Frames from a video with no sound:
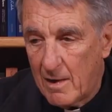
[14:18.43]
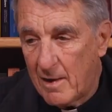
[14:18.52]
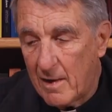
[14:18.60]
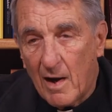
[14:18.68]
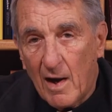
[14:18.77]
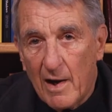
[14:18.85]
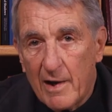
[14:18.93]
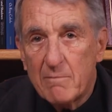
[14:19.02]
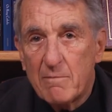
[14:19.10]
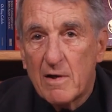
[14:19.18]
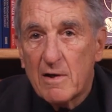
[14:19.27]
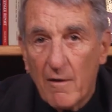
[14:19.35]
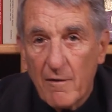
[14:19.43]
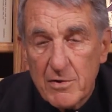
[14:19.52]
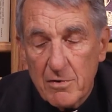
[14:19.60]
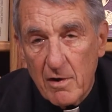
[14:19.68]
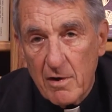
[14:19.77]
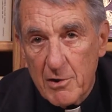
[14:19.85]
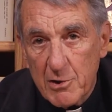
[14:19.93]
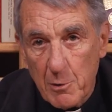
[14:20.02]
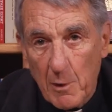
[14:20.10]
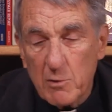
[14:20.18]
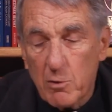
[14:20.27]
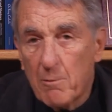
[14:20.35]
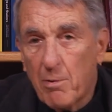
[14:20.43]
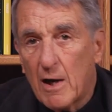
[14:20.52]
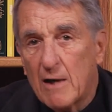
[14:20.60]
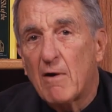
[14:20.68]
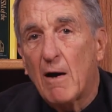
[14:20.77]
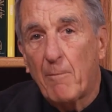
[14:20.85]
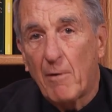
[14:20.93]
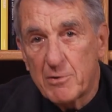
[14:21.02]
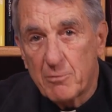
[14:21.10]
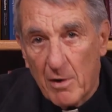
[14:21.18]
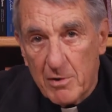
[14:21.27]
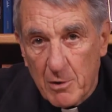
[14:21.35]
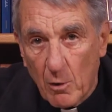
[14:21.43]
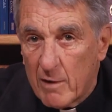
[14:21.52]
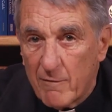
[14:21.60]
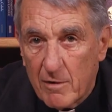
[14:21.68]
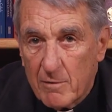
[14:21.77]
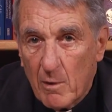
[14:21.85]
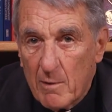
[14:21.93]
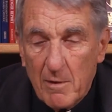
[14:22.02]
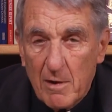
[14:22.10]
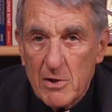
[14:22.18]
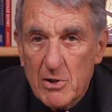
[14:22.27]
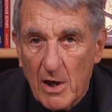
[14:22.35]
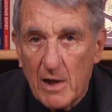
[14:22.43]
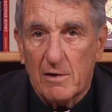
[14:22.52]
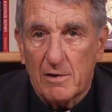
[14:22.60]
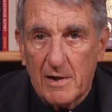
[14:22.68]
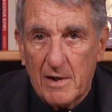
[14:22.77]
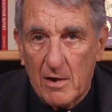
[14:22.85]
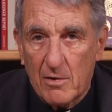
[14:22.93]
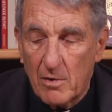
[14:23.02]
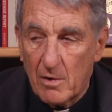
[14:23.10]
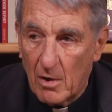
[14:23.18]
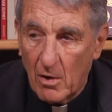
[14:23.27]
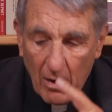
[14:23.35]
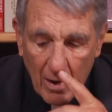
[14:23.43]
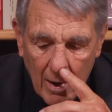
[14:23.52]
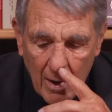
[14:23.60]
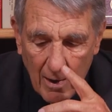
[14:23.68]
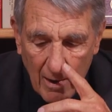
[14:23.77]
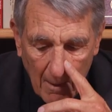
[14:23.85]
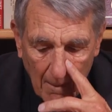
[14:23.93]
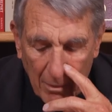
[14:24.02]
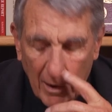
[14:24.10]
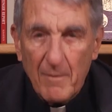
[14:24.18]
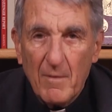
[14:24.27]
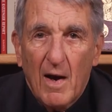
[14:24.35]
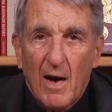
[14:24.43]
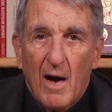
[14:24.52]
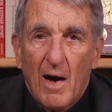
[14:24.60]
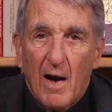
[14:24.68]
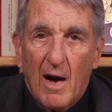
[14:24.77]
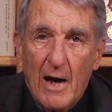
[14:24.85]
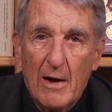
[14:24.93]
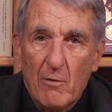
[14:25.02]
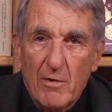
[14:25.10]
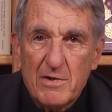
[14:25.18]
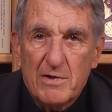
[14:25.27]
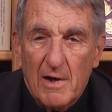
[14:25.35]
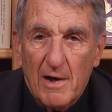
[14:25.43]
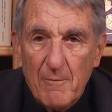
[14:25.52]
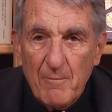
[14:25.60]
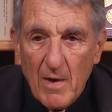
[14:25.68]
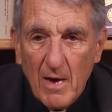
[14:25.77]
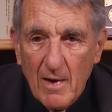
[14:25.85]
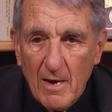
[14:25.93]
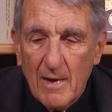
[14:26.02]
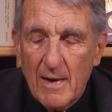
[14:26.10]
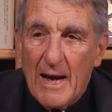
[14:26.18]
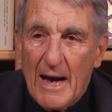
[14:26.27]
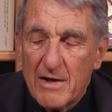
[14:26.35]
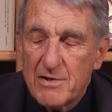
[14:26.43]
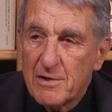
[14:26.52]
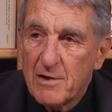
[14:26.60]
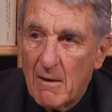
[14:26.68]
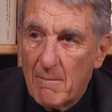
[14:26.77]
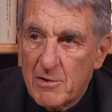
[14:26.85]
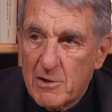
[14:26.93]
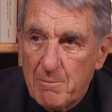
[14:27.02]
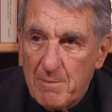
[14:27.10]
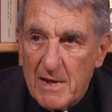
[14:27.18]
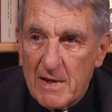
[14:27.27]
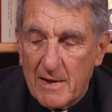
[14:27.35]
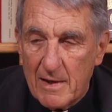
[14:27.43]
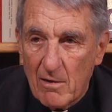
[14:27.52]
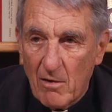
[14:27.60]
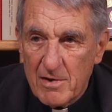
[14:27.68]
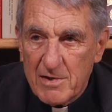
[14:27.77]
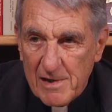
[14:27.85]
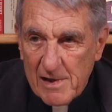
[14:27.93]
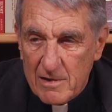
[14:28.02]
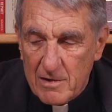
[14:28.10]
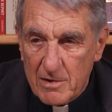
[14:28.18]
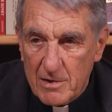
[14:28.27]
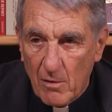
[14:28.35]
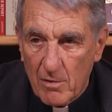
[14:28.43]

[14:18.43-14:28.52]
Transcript: And I and many others are Ignatius were part of Operation Rescue. We've been in jail together, But I was asked to come and speak in Los Angeles.